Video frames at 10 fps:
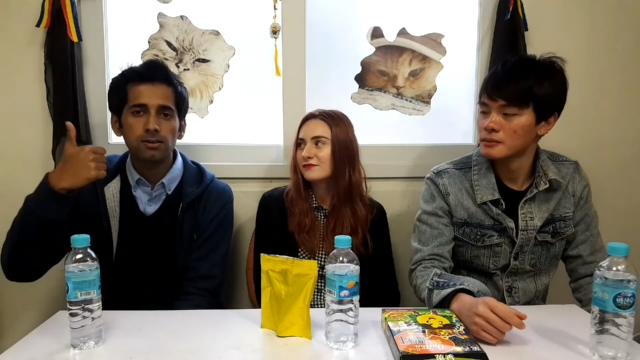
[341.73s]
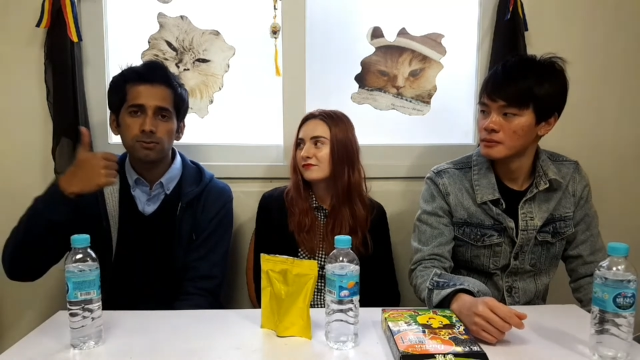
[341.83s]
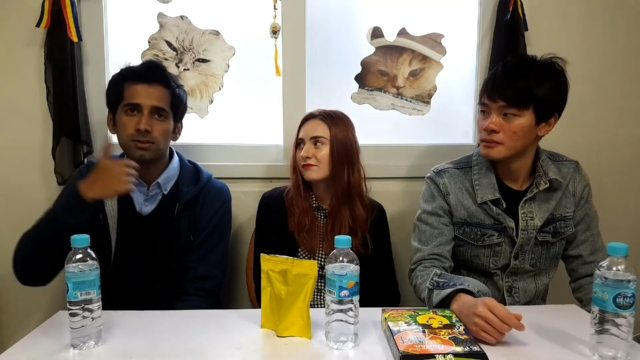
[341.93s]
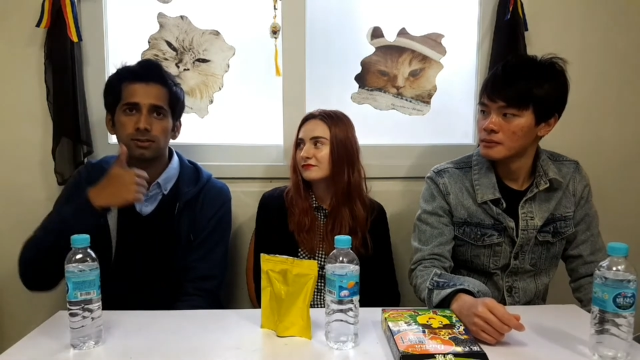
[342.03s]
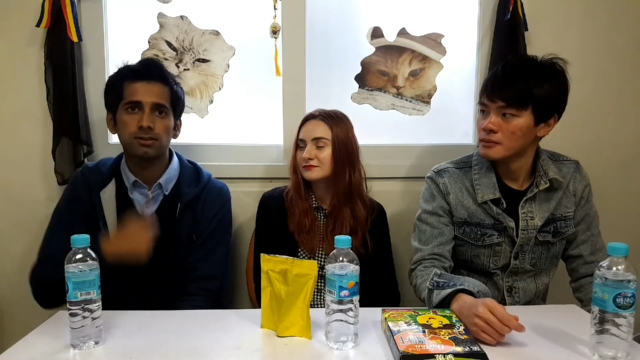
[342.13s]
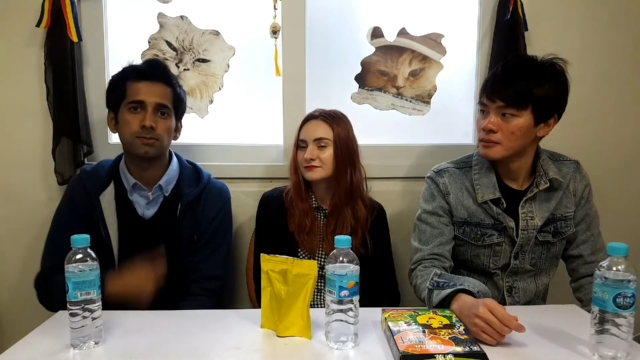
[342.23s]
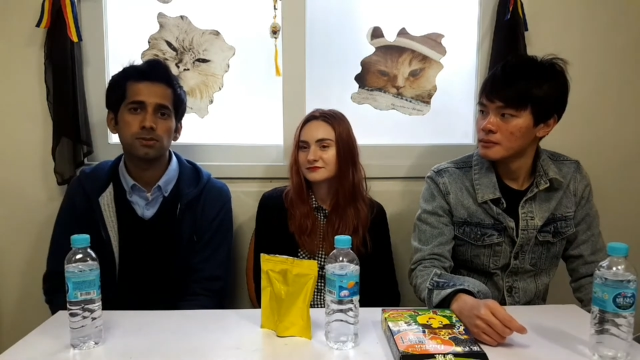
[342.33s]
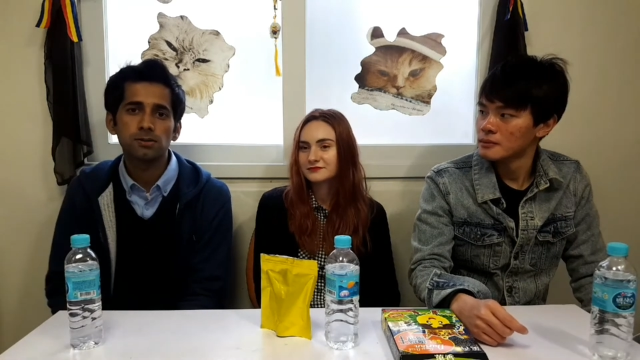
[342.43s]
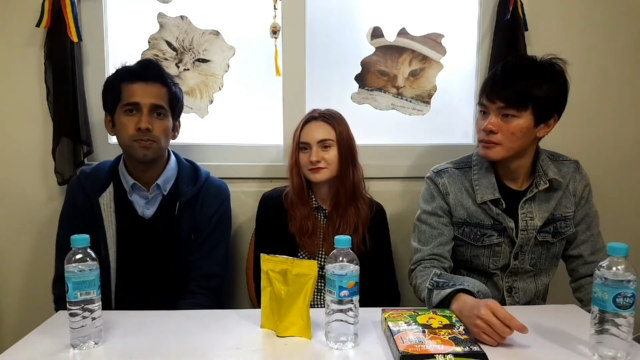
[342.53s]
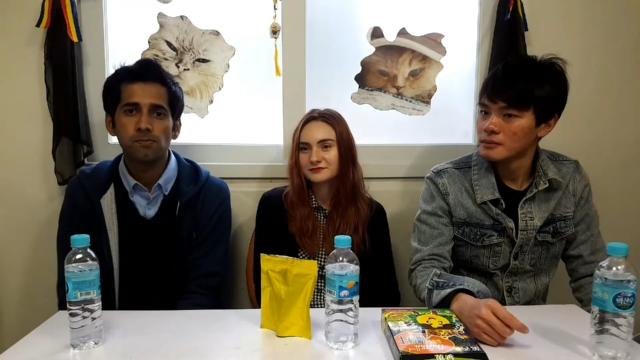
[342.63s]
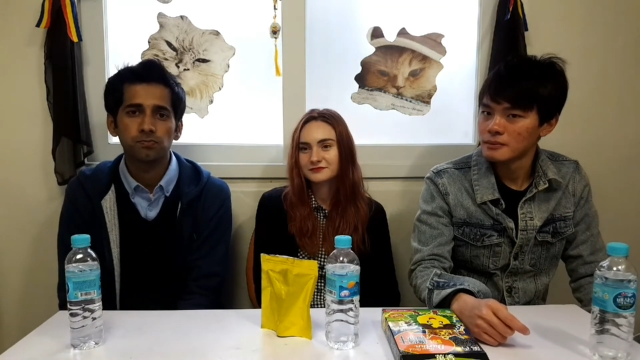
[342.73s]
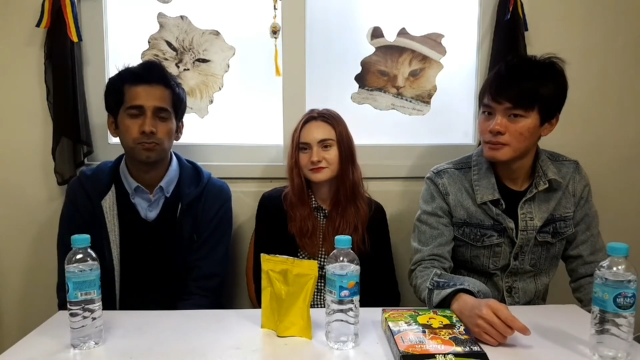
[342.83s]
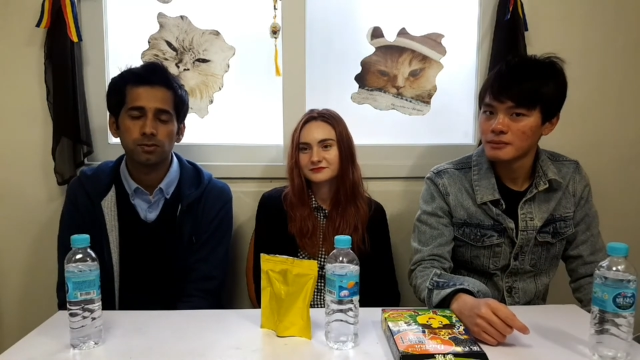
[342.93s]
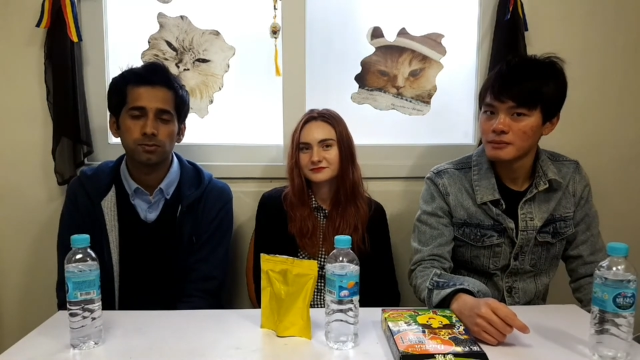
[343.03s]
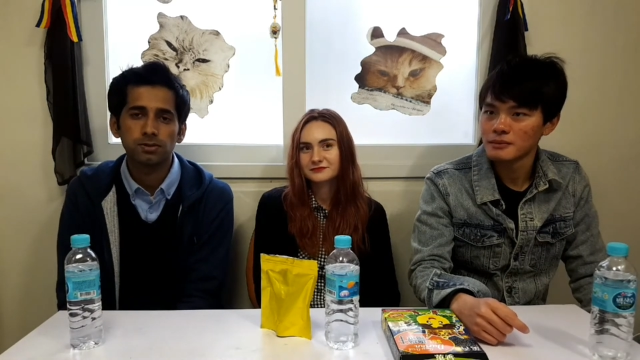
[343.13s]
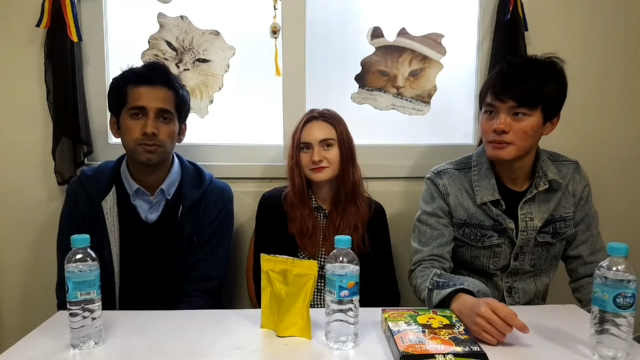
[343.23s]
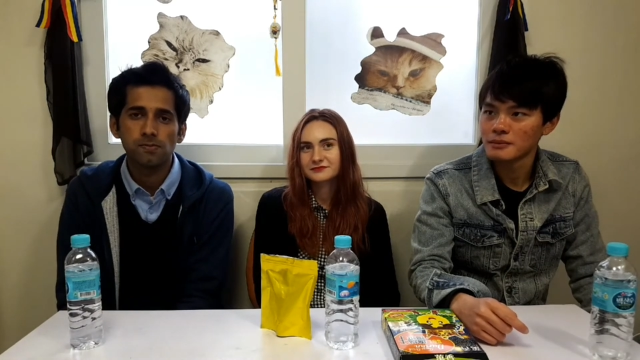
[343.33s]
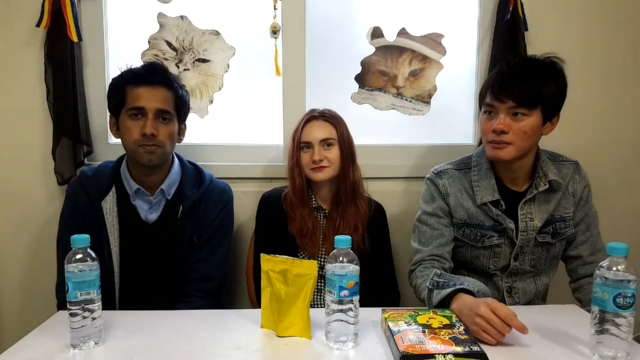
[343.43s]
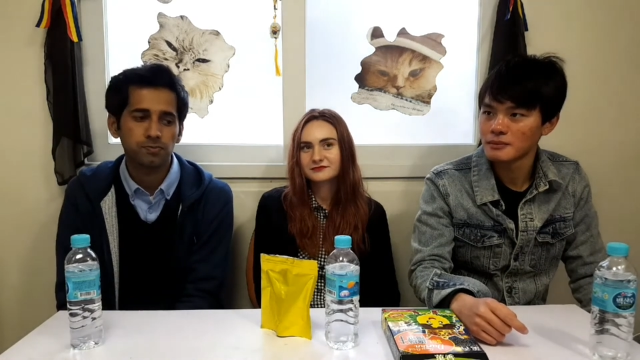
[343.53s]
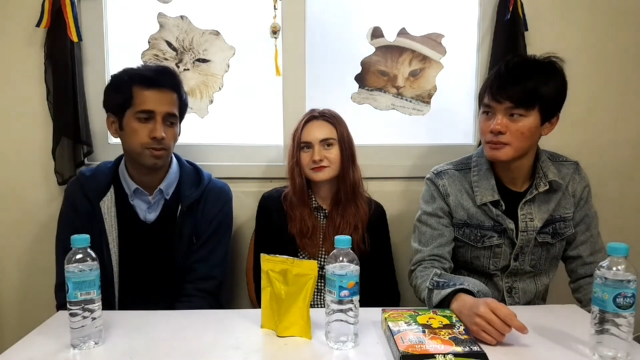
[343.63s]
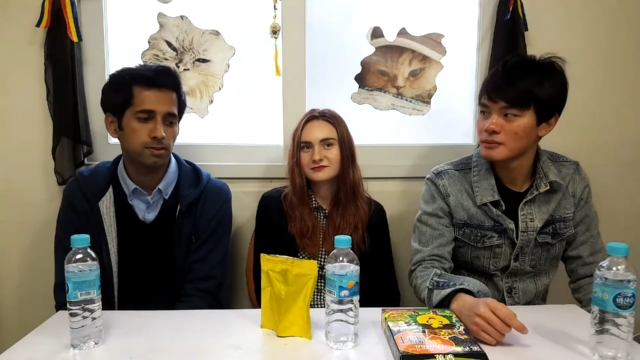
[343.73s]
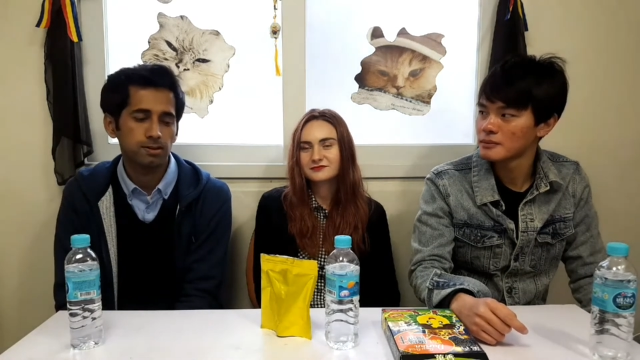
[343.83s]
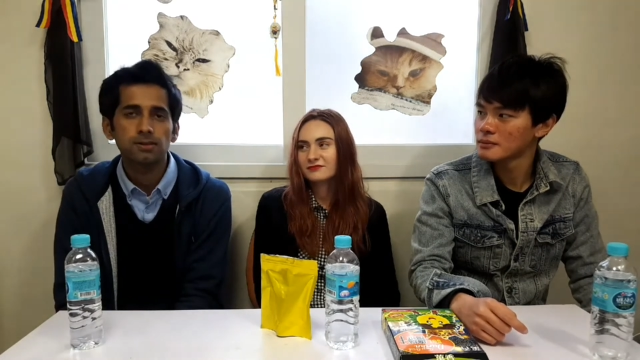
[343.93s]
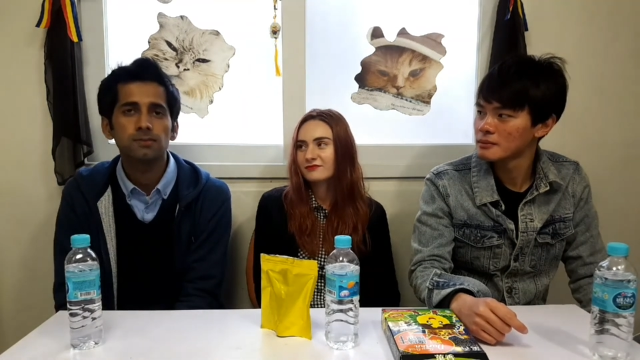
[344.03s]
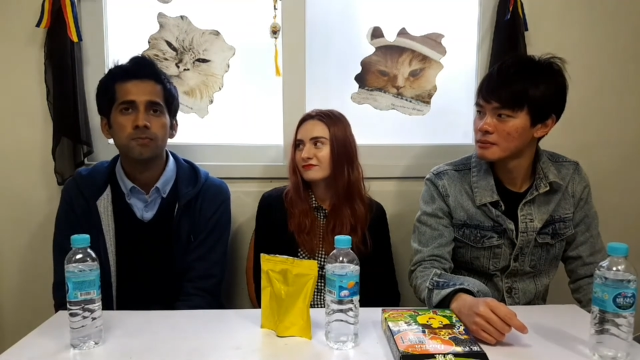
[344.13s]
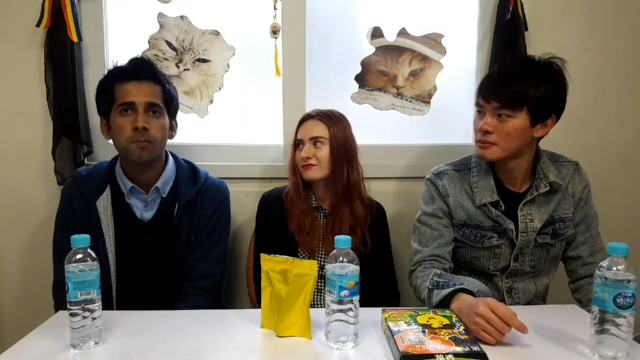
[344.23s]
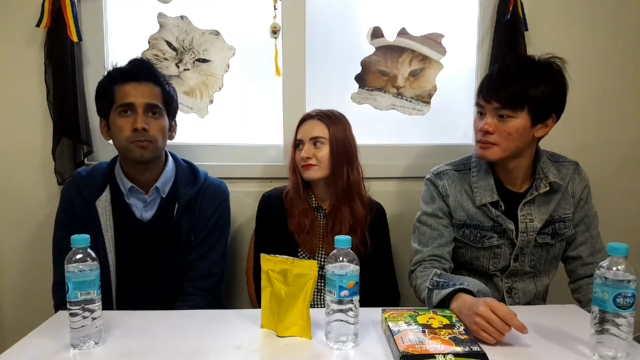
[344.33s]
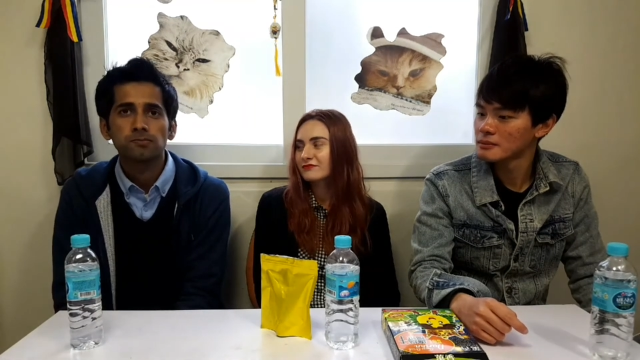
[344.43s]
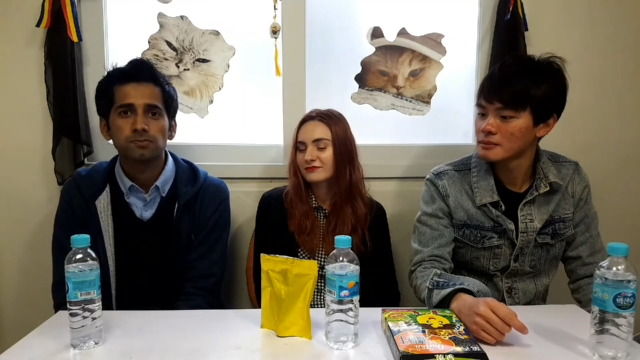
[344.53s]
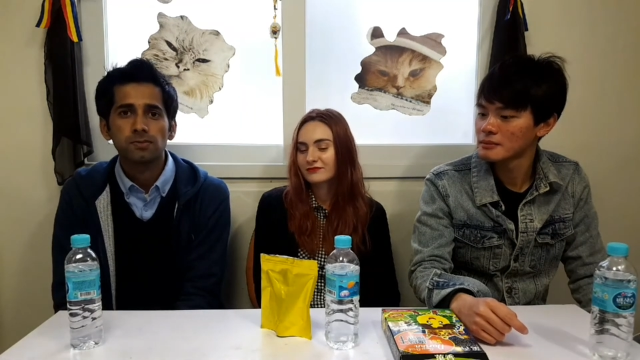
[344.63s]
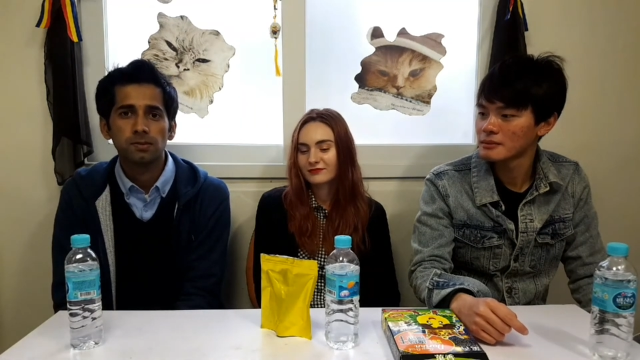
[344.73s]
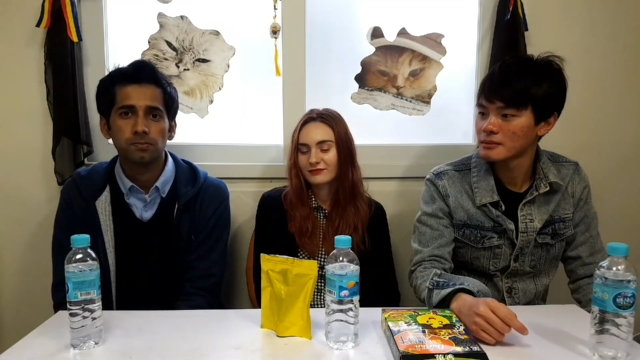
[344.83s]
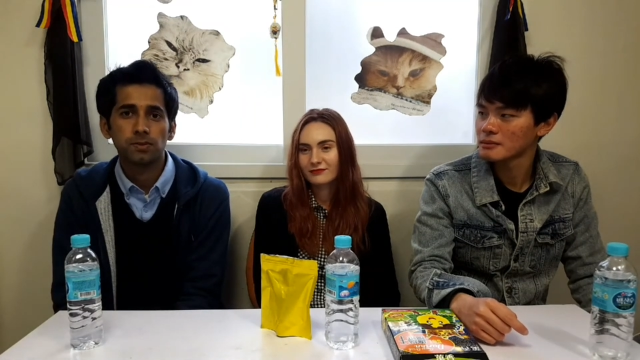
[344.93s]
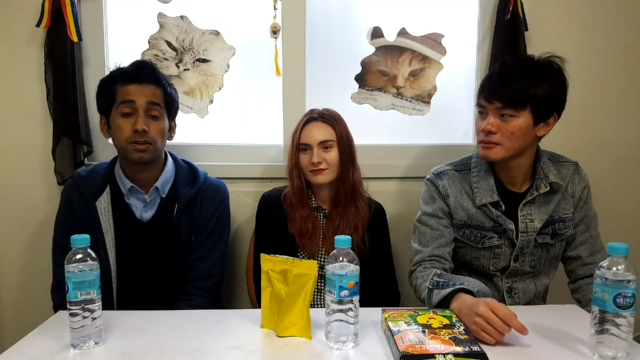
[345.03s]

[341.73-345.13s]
Speaker 1: a thumbs up. I mean, I like it. Um, like if you